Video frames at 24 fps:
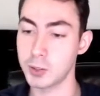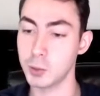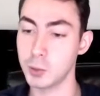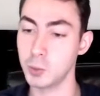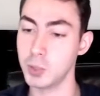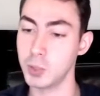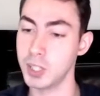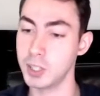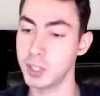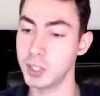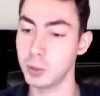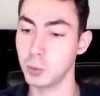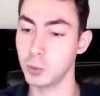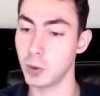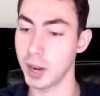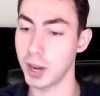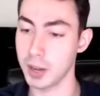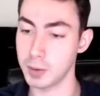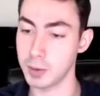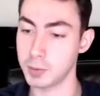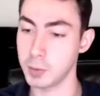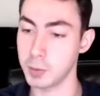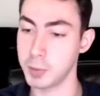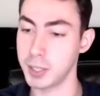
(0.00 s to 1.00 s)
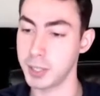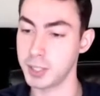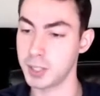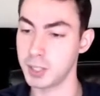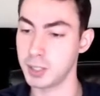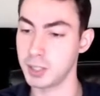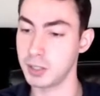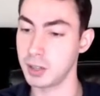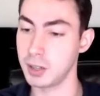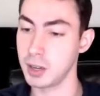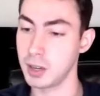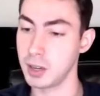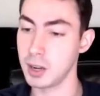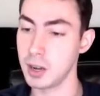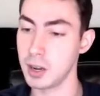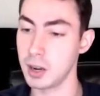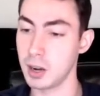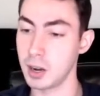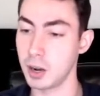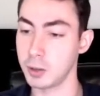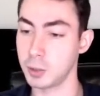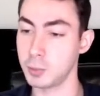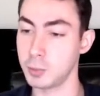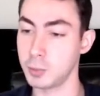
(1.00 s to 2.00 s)
To read or write information
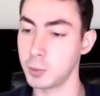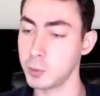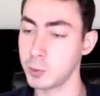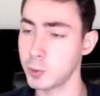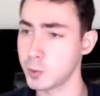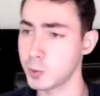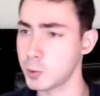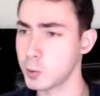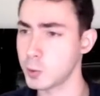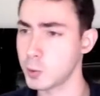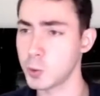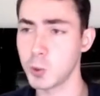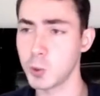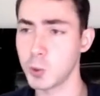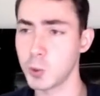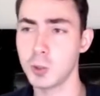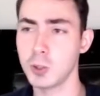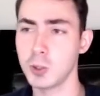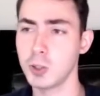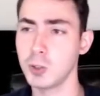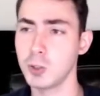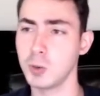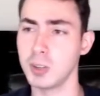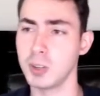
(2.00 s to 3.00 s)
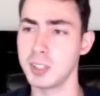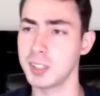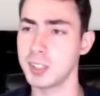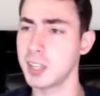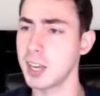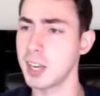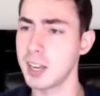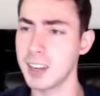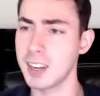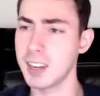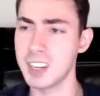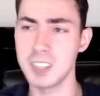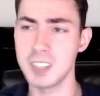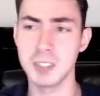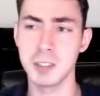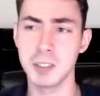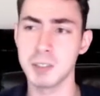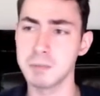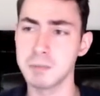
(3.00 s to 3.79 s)
on your Bluetooth controller, run scans,